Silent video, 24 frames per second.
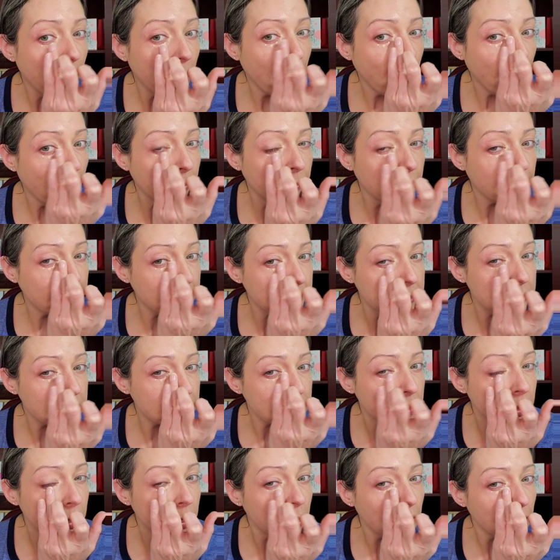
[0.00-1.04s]
And this
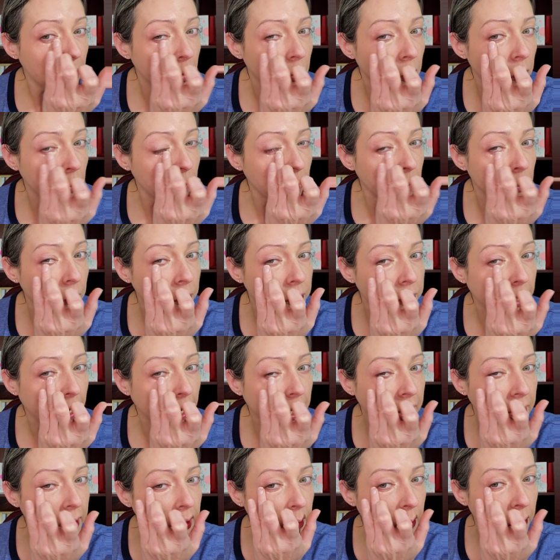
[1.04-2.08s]
will
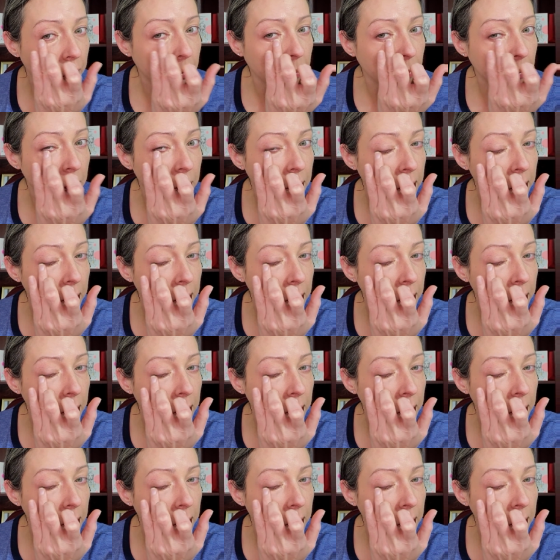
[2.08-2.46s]
take you